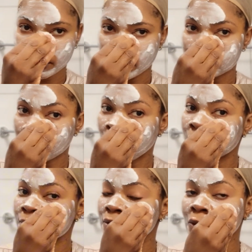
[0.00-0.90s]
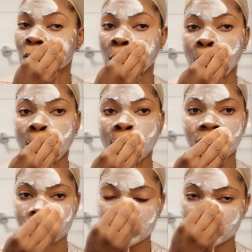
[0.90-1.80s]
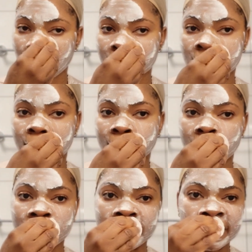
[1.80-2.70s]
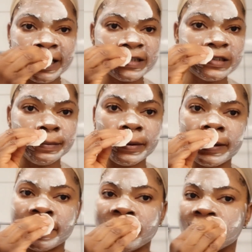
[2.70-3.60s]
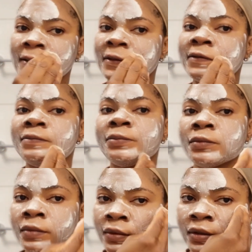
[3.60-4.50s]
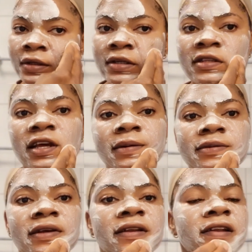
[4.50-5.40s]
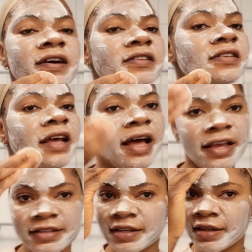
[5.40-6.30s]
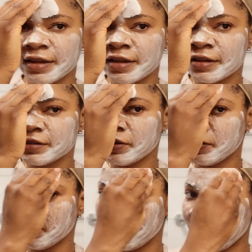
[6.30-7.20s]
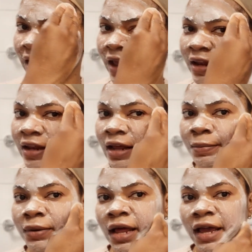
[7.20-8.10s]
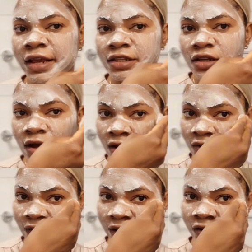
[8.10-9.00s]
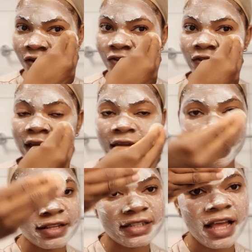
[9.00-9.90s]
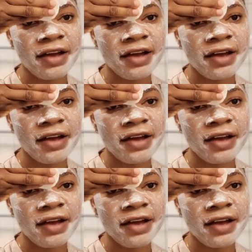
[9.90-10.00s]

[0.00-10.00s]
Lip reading: It helps to, stop the burning, ease the burning, This helps a lot, guys. So go ahead and apply it all over your face.